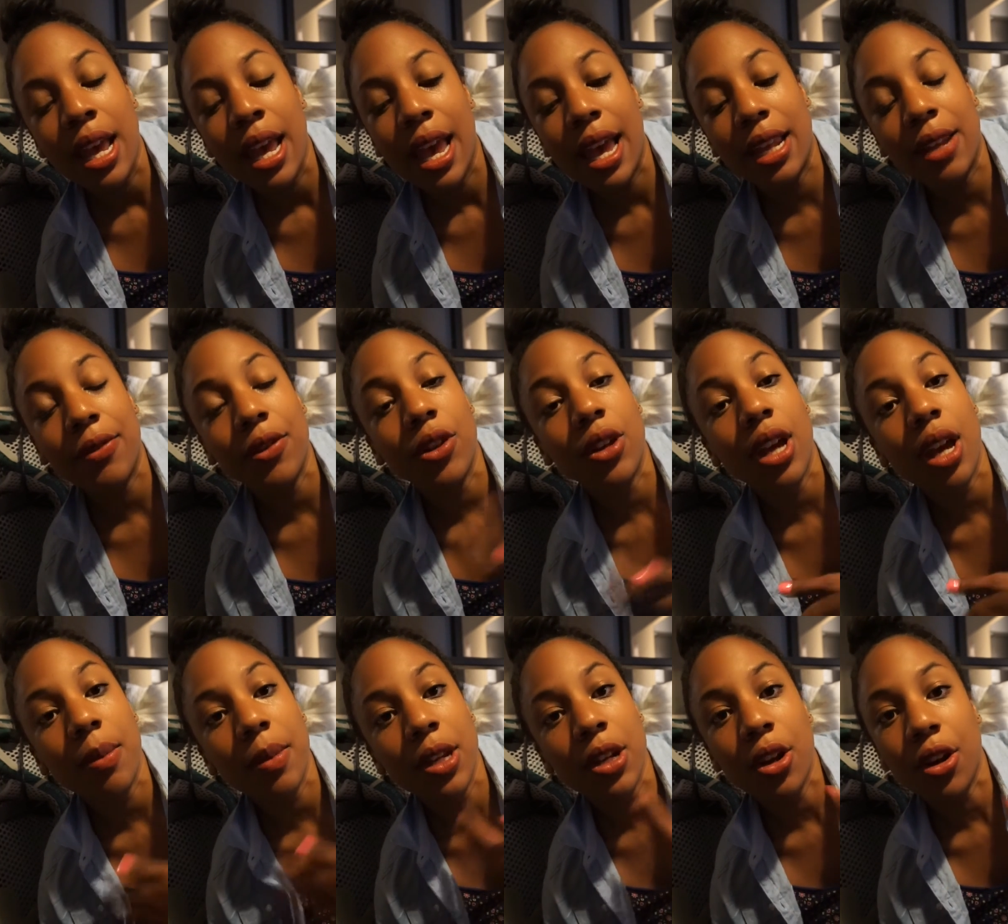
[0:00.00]
and if you
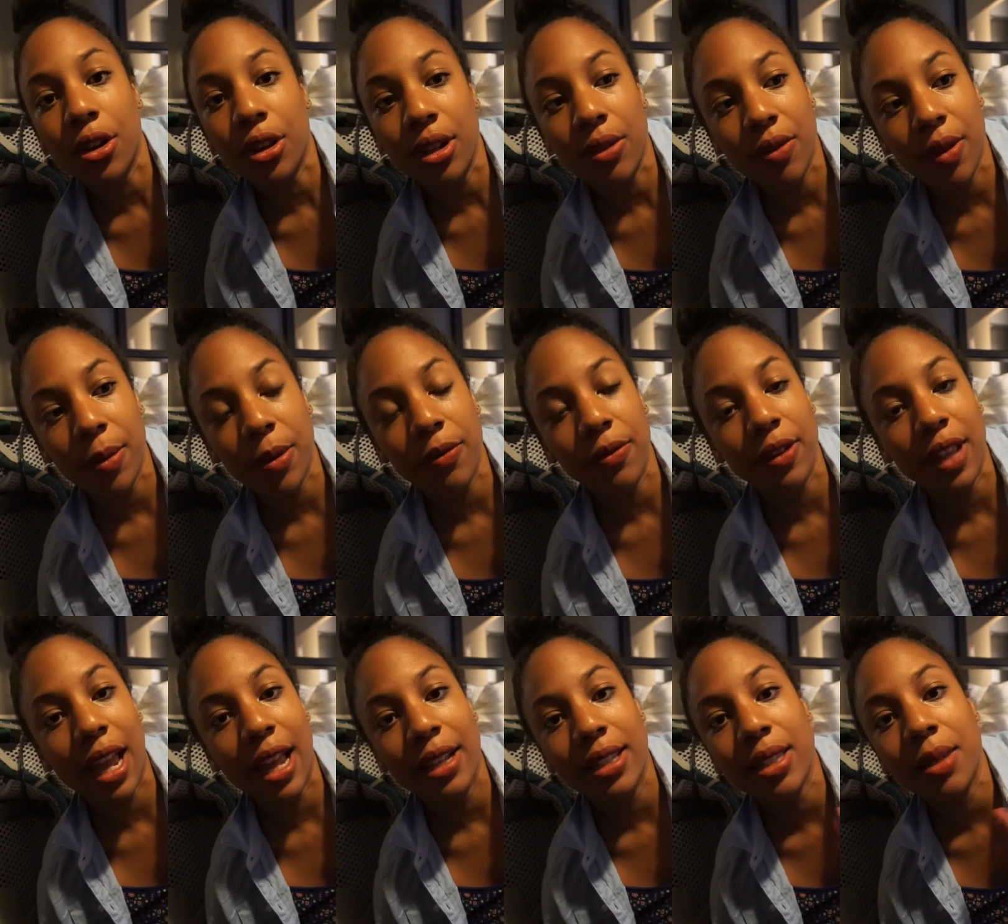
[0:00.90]
come in early from a
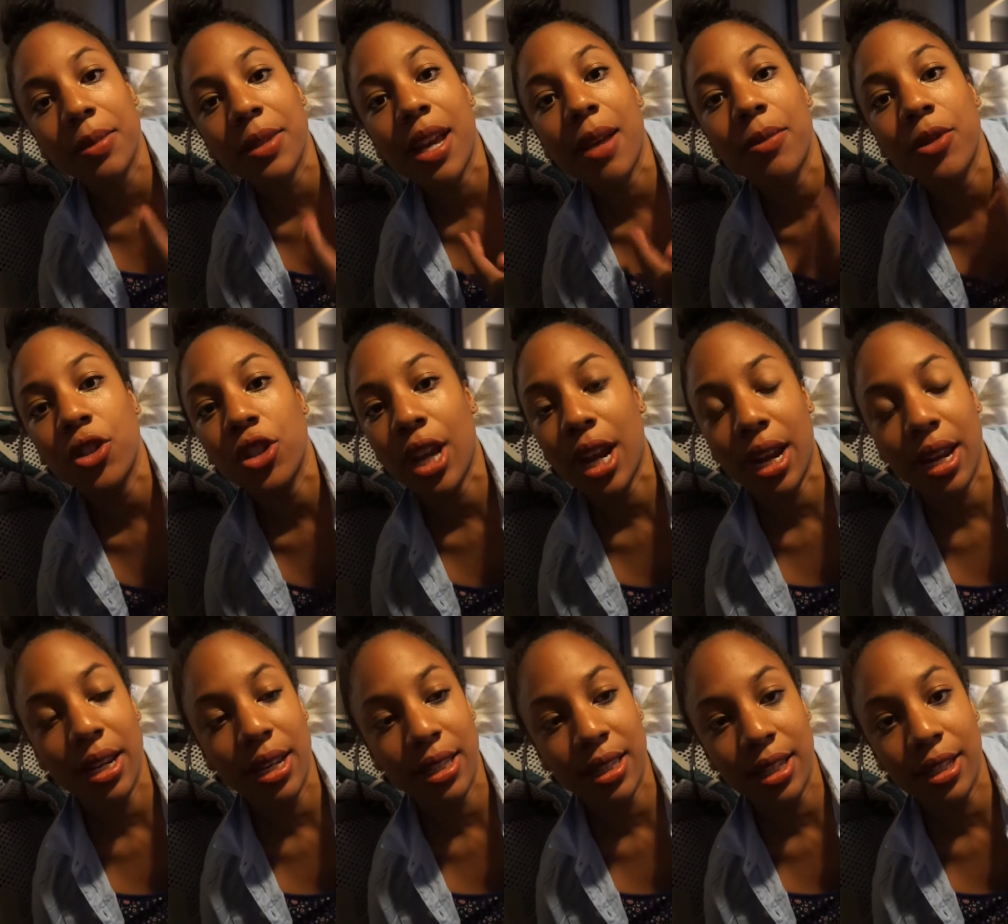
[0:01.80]
flight, sometimes
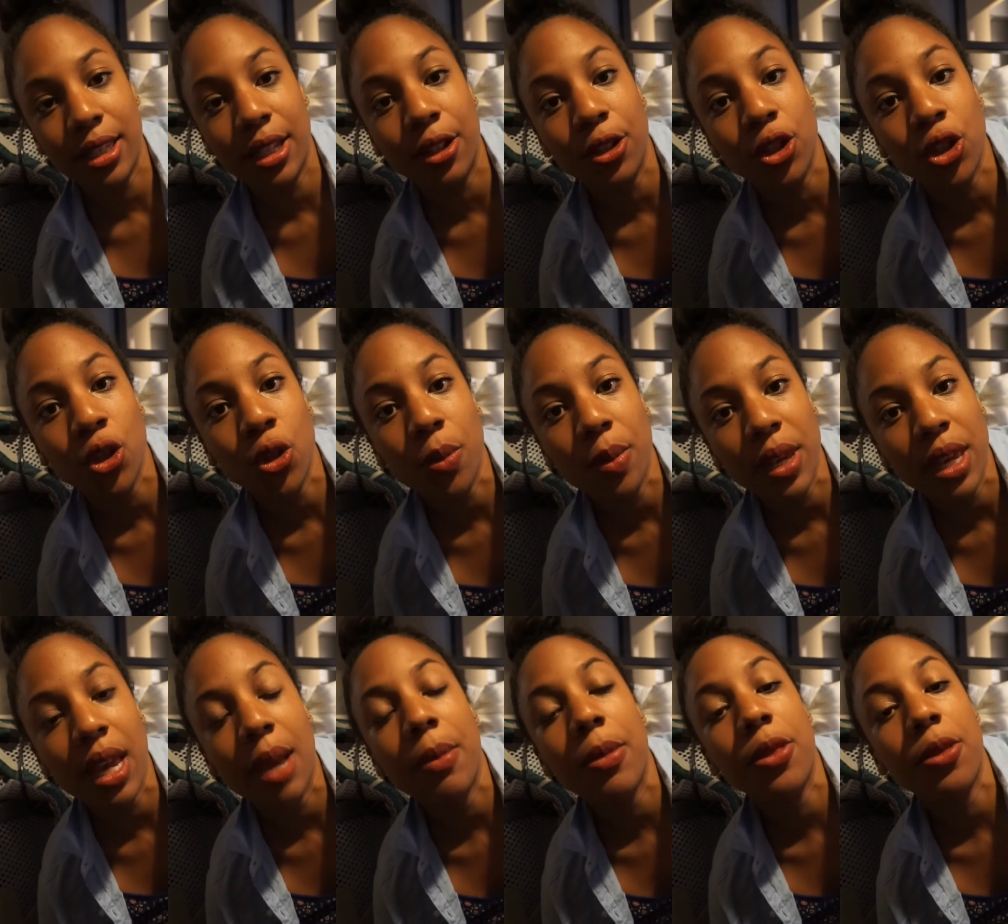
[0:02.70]
check-in is until 2
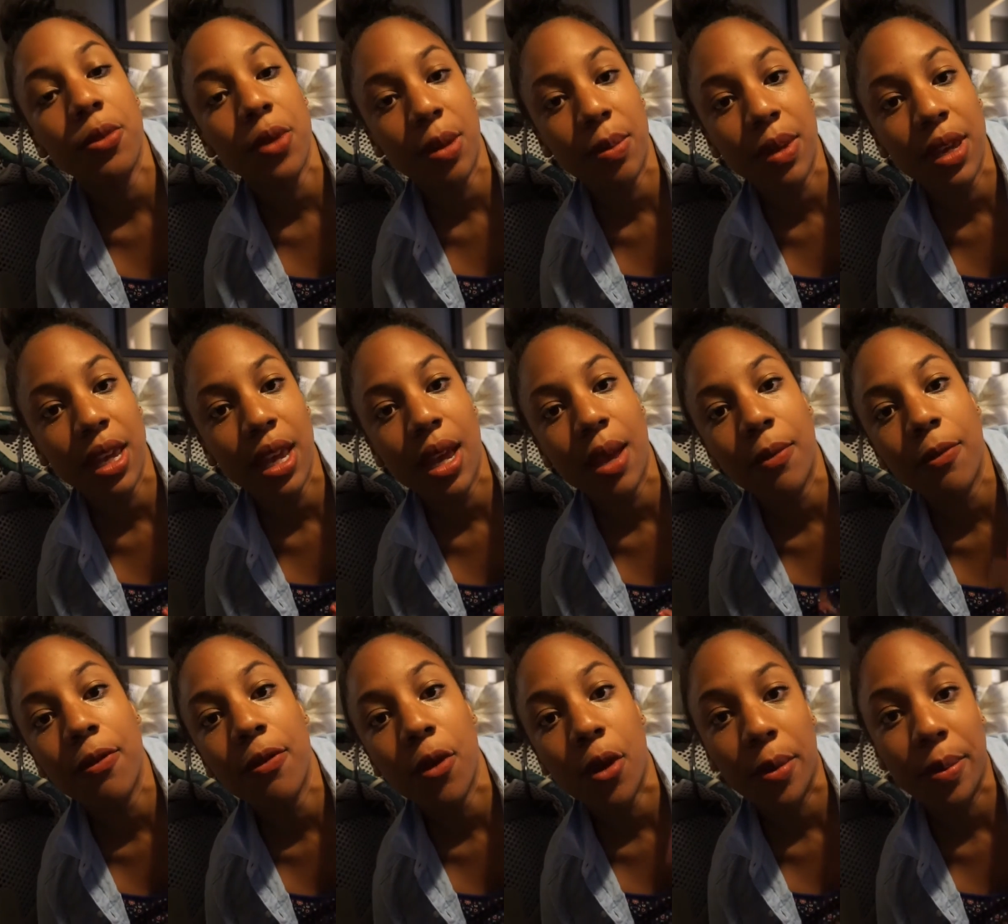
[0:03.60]
p.m., 3 p.m.,
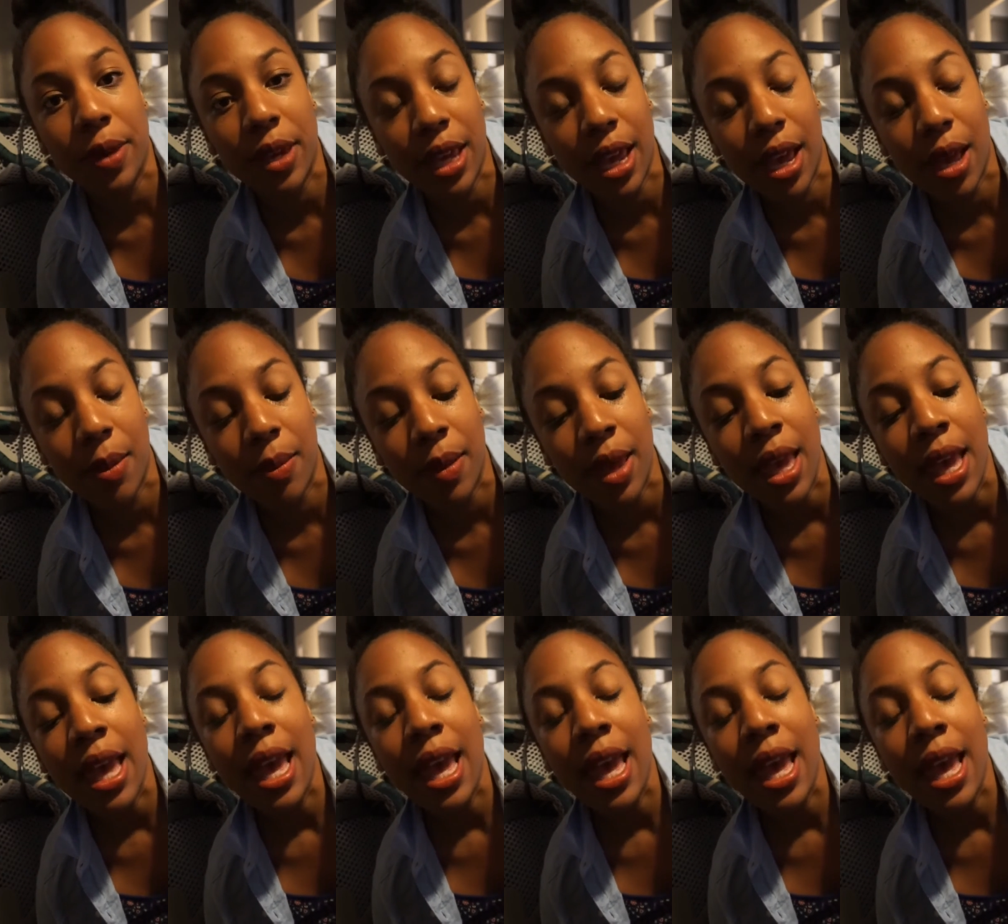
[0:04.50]
4 p.m.,